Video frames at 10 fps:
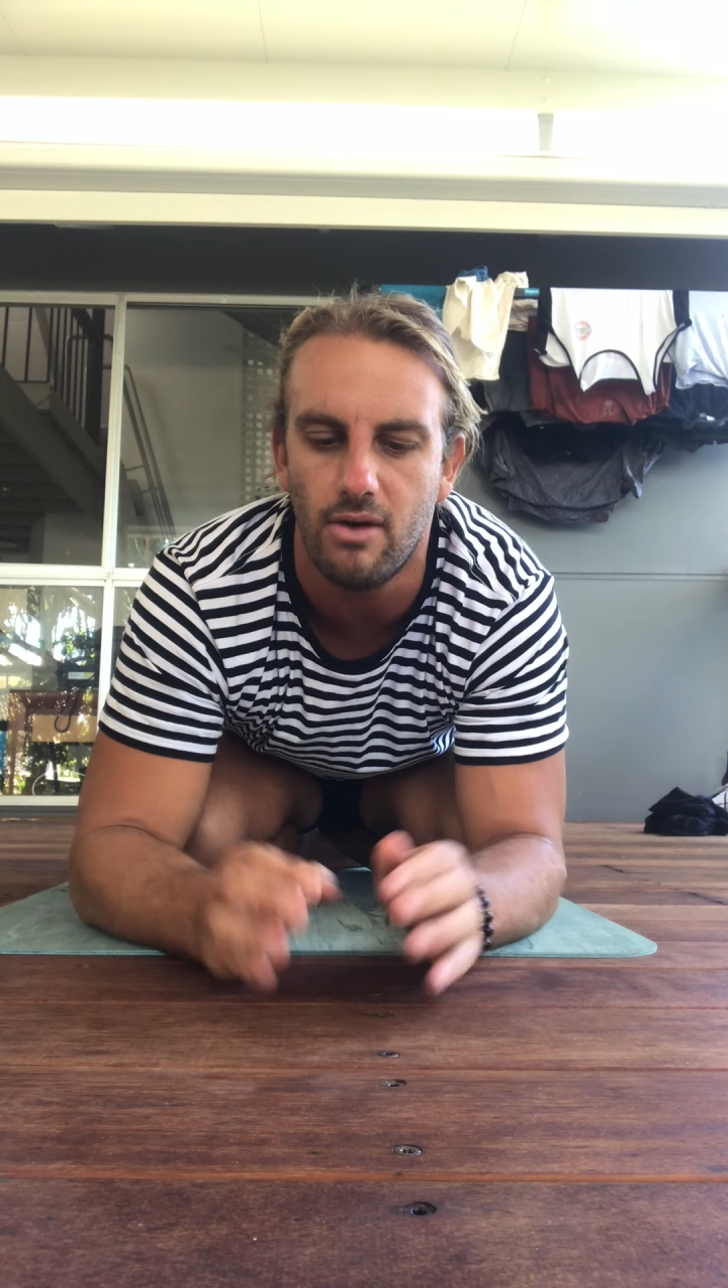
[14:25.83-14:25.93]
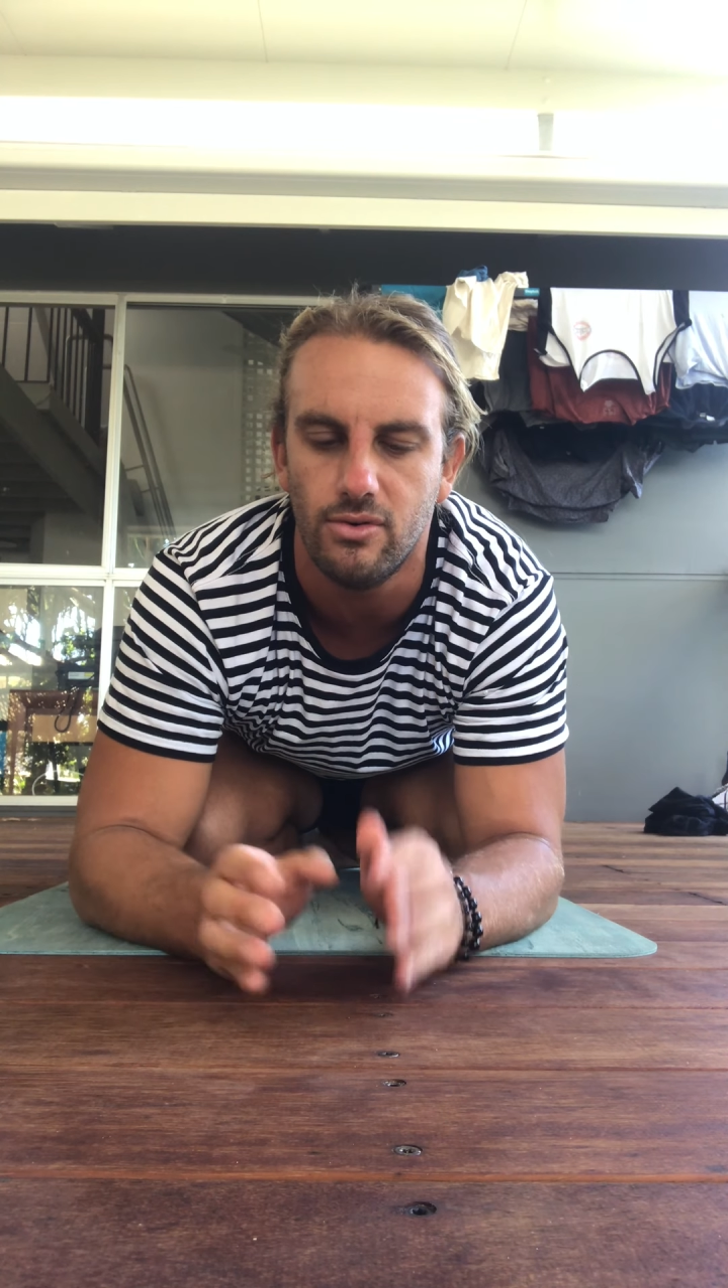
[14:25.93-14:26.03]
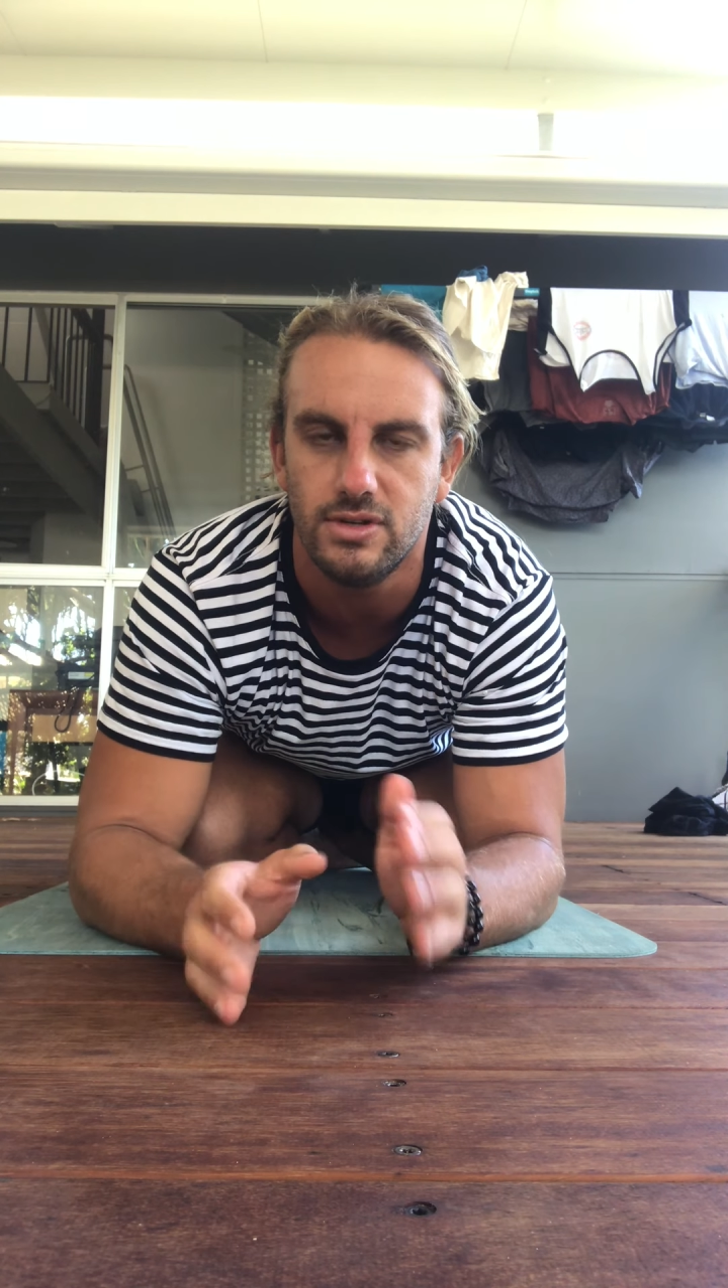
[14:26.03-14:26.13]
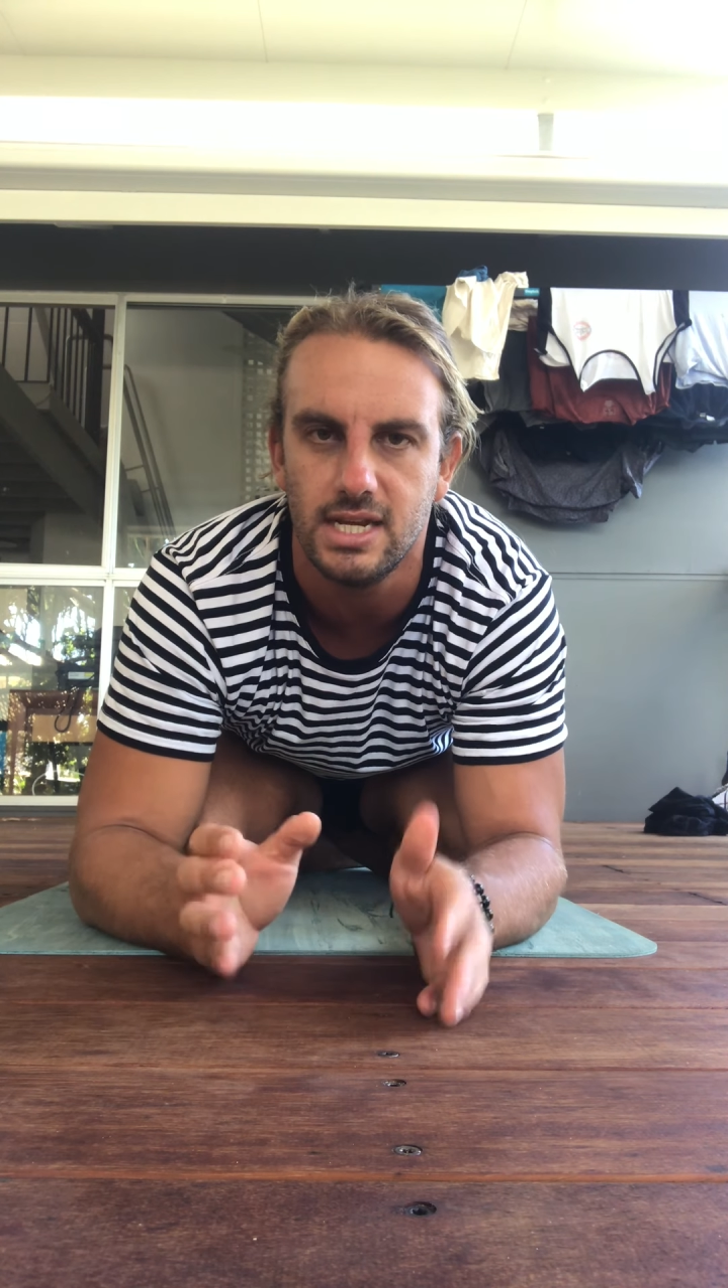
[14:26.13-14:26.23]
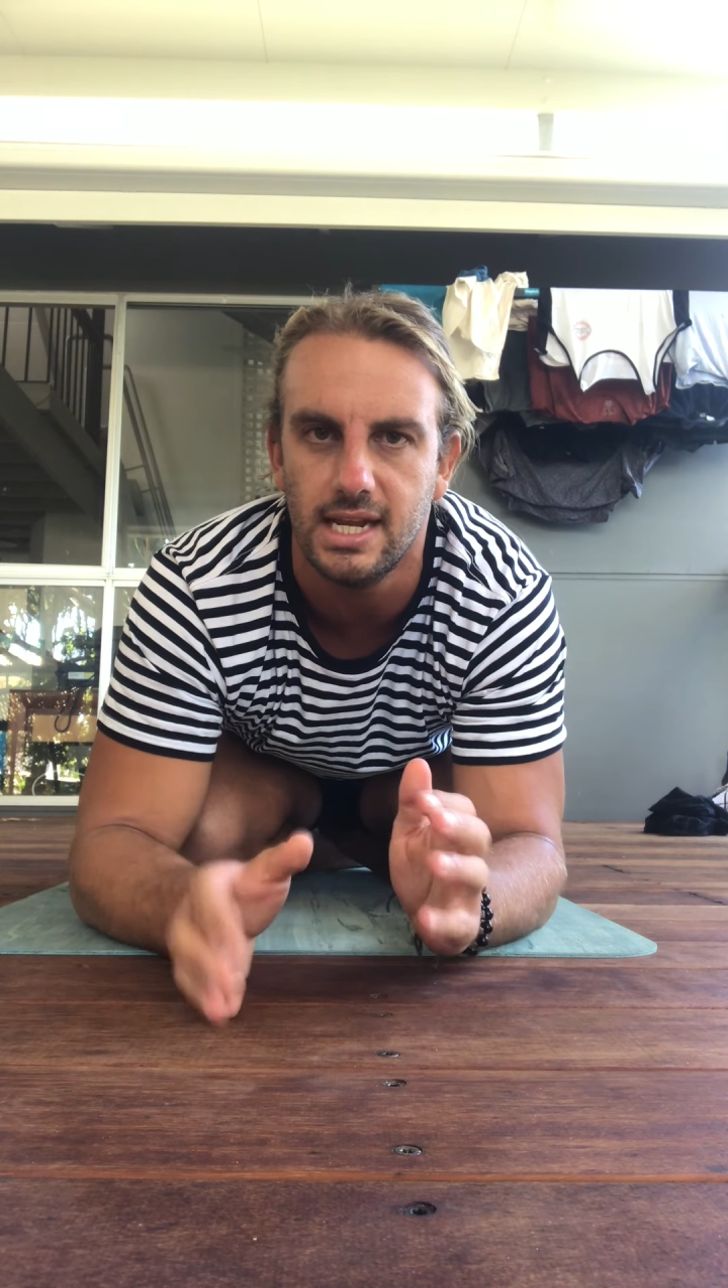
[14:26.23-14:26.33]

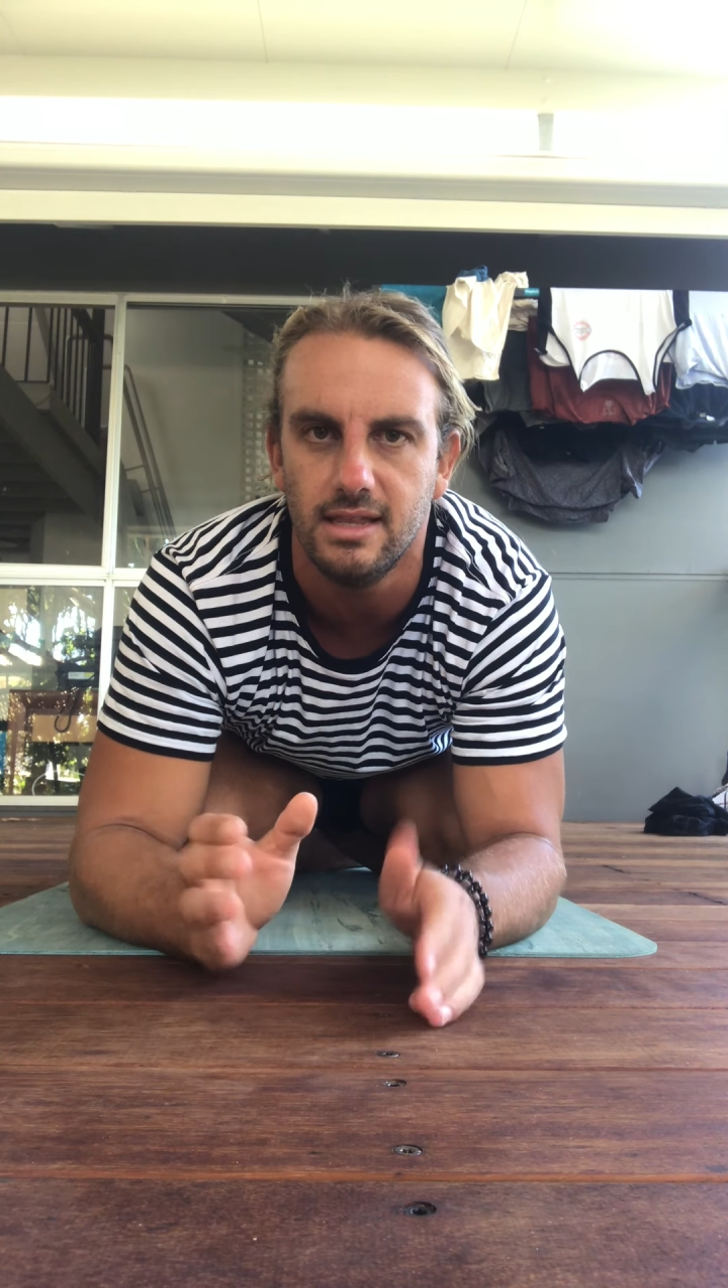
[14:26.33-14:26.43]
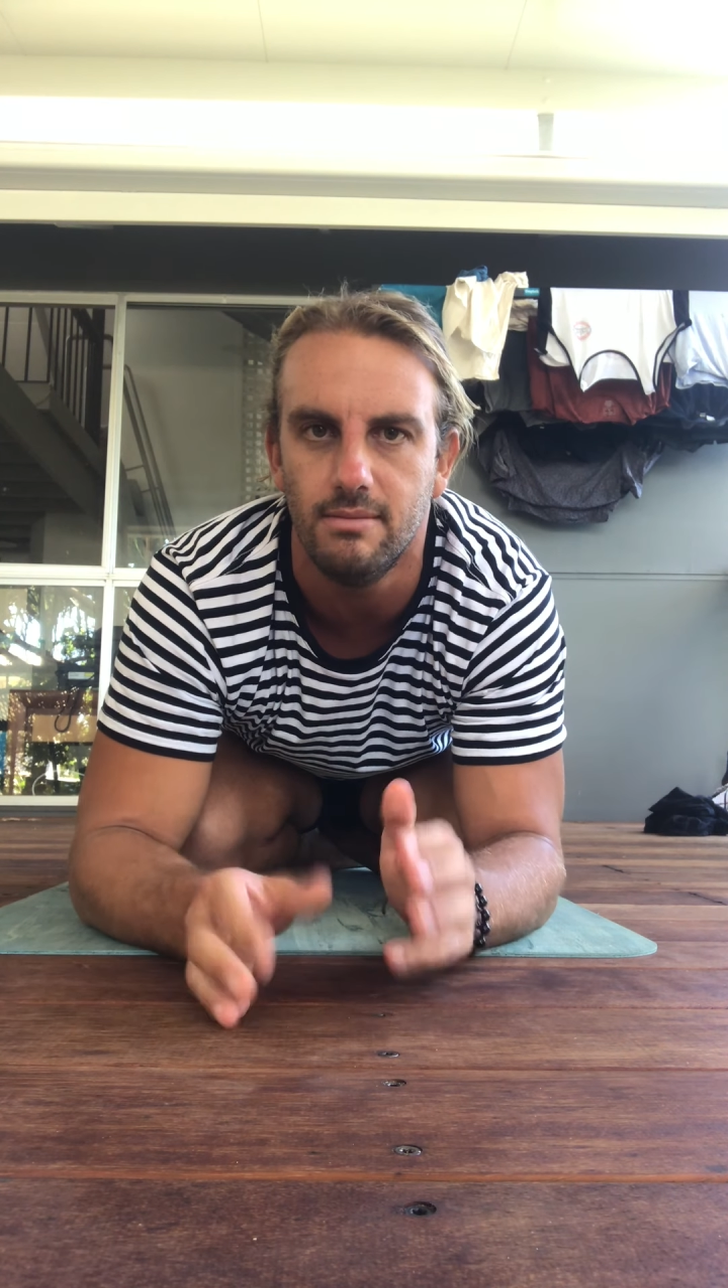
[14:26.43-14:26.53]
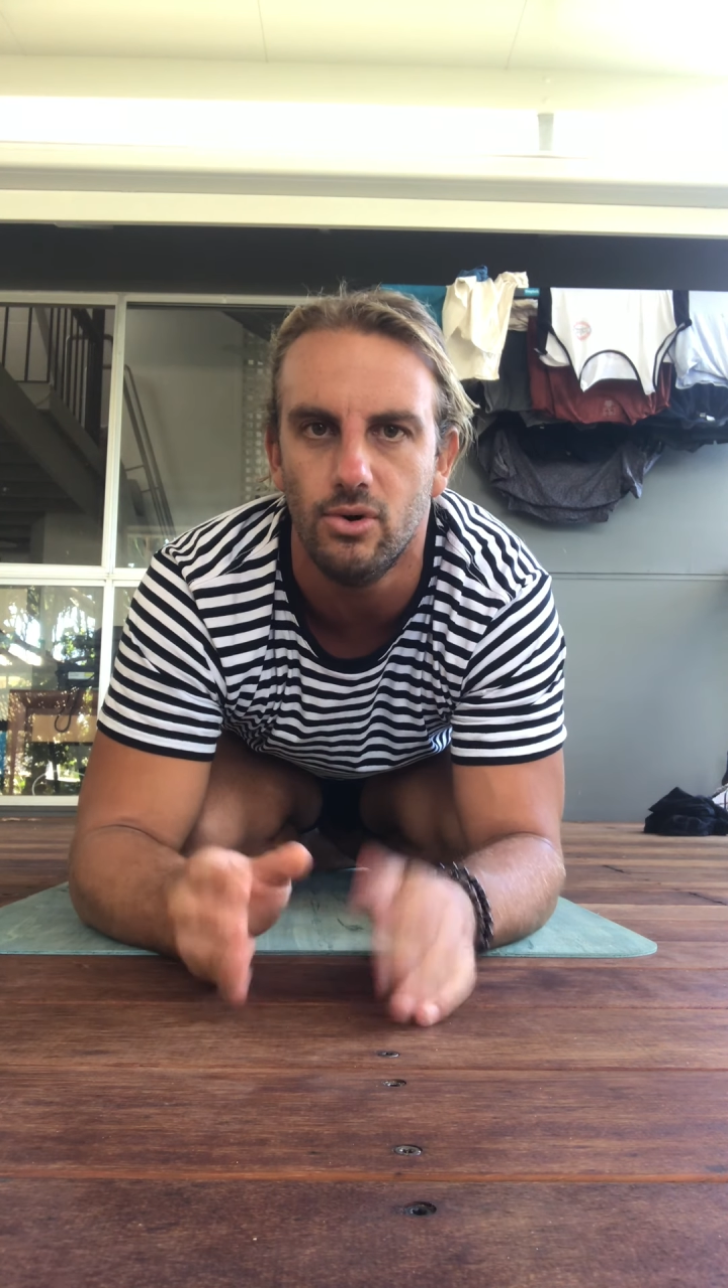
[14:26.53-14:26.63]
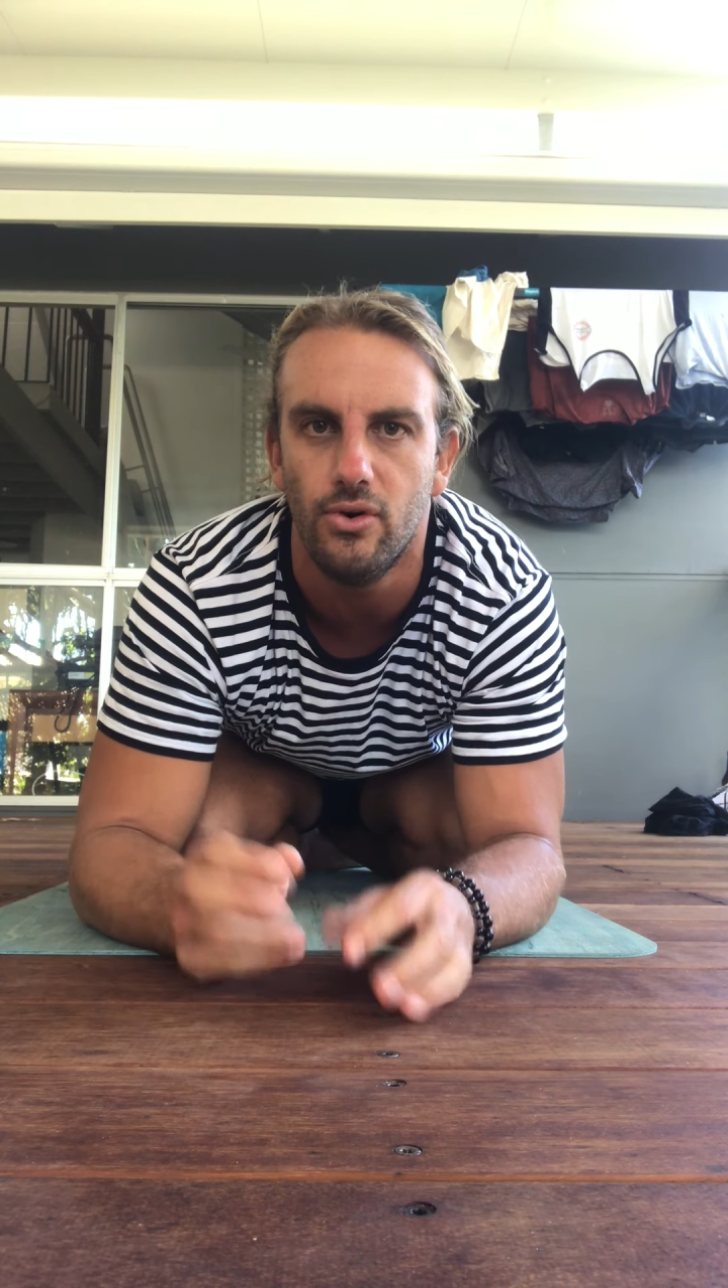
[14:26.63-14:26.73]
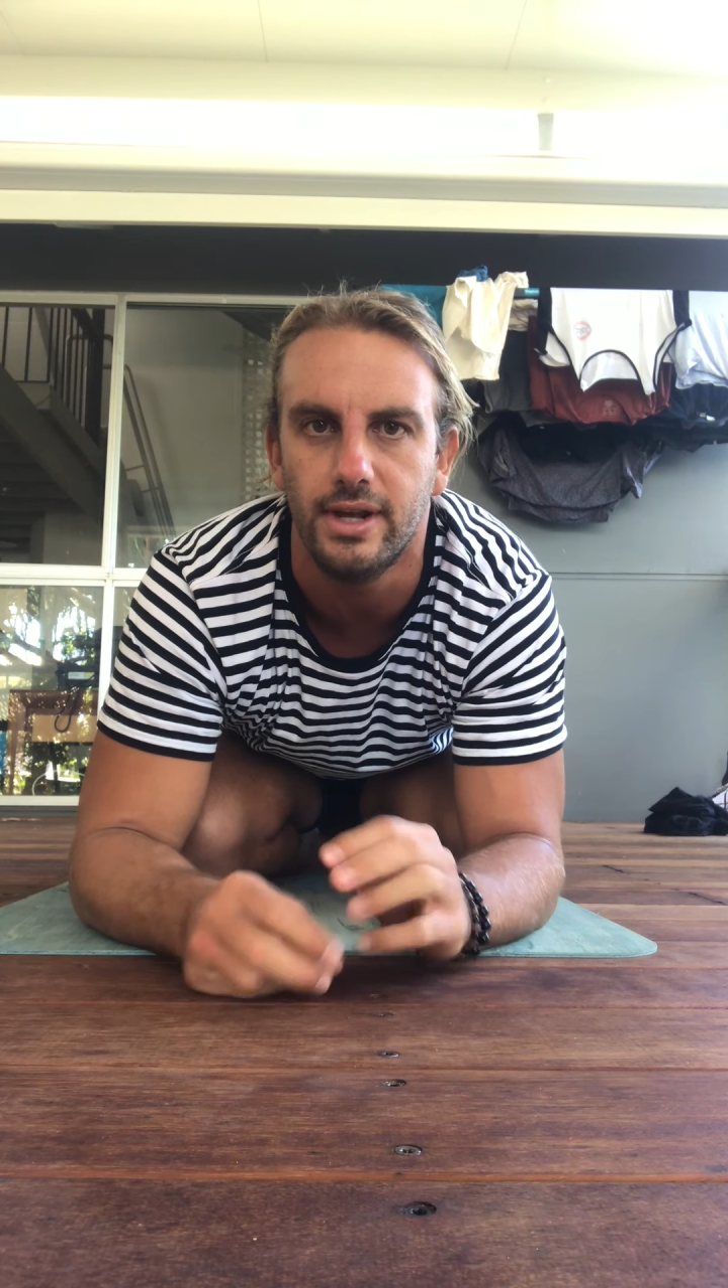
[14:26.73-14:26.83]
routine in the
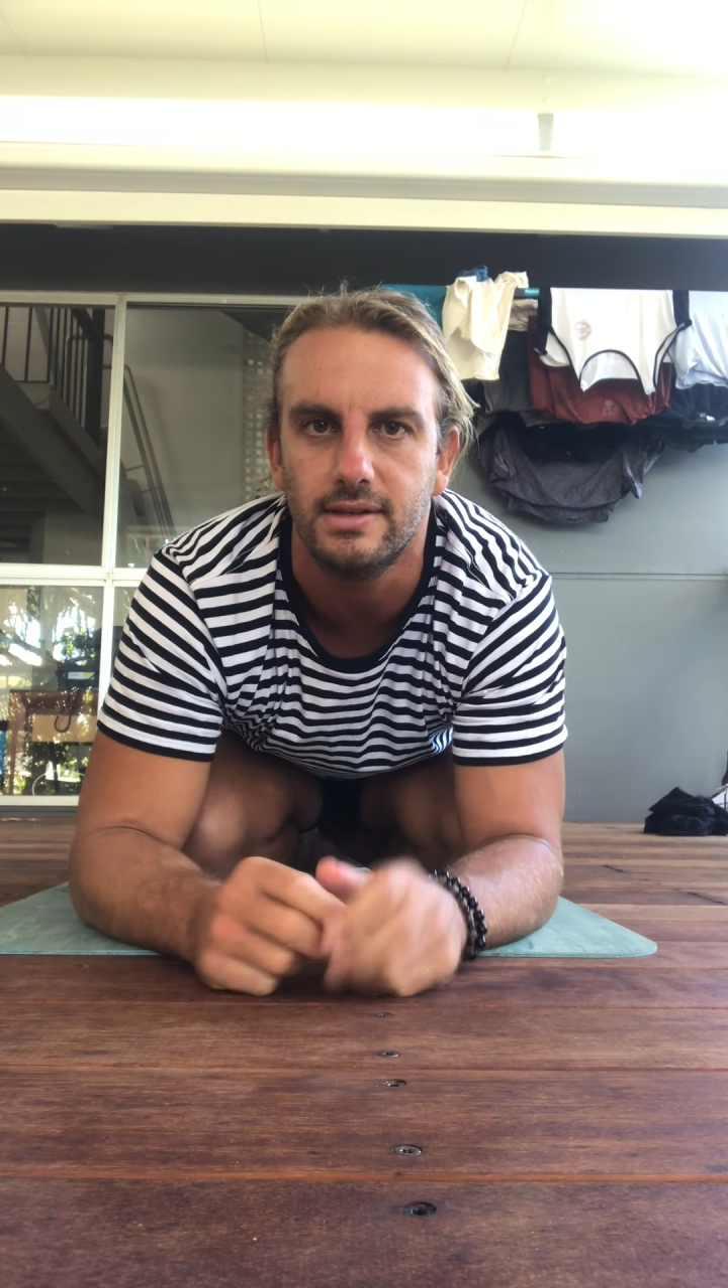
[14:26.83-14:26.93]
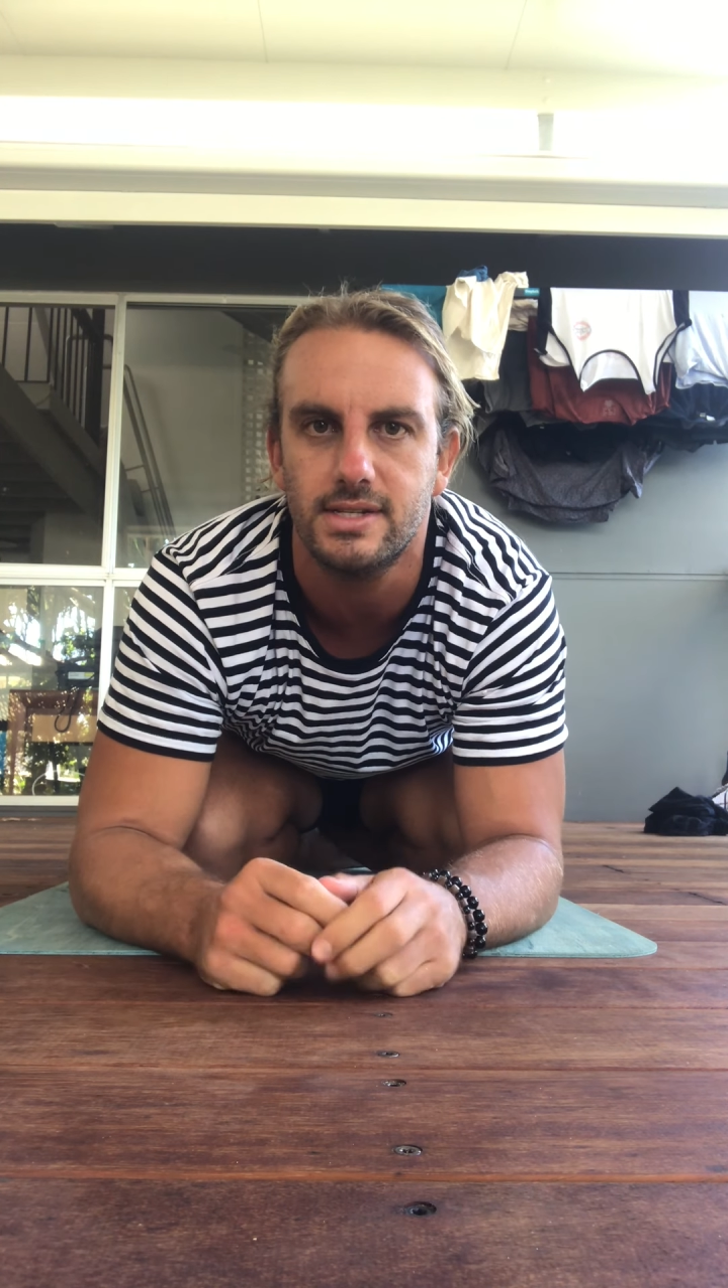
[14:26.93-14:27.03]
morning.